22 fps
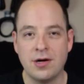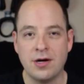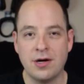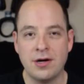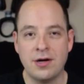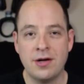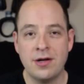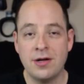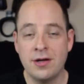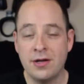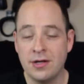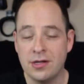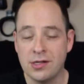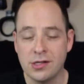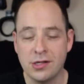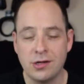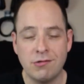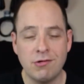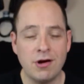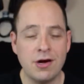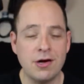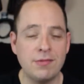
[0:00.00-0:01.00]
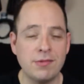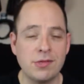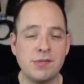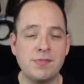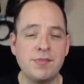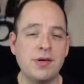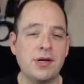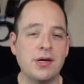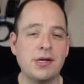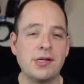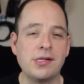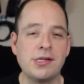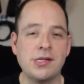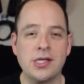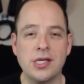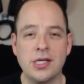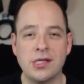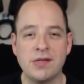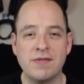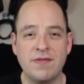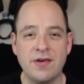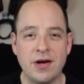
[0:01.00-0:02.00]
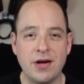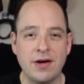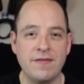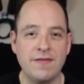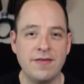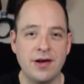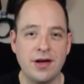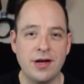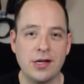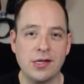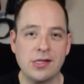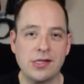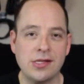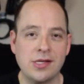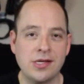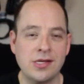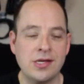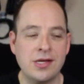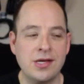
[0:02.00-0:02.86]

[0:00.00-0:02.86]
It has incredible specs, and it's very fast.